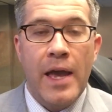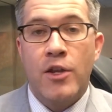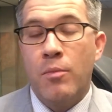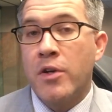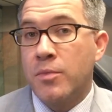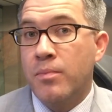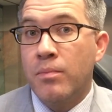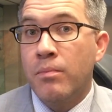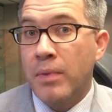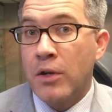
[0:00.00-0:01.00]
And you must
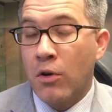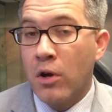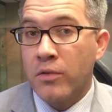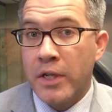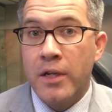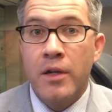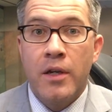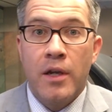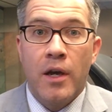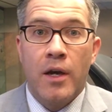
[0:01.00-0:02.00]
be currently
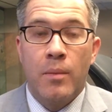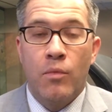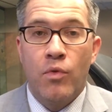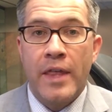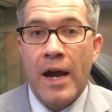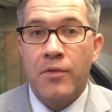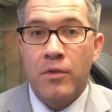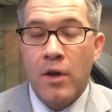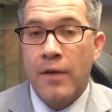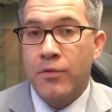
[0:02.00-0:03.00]

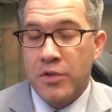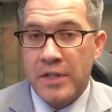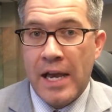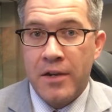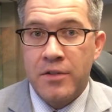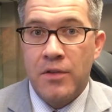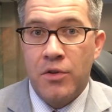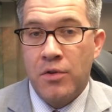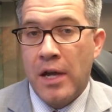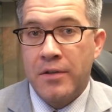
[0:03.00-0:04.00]
without lawful status in
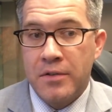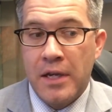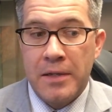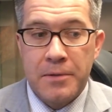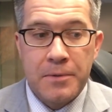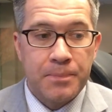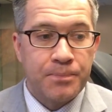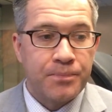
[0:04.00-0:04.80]
the United States.